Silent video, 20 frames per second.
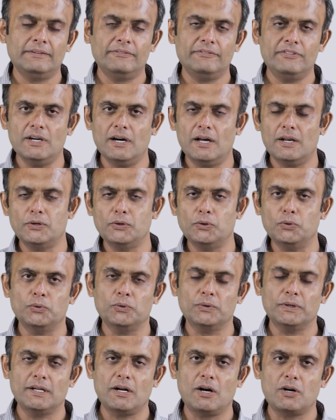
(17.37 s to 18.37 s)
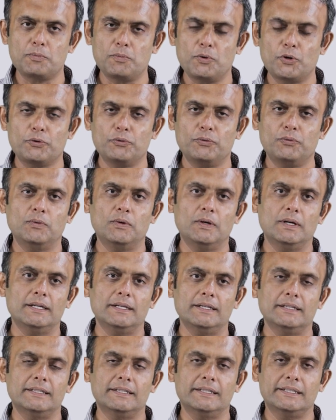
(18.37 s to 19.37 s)
We all know in automotive
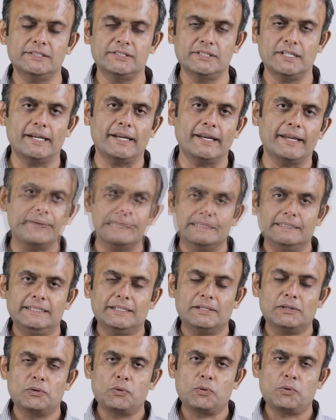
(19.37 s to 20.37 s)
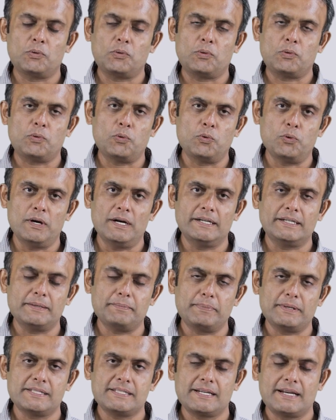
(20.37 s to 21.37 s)
engineering, the coolant
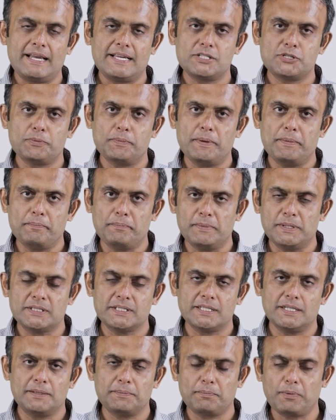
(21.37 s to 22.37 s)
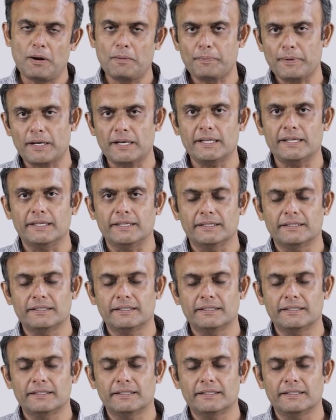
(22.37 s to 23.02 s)
temperature has to be measured properly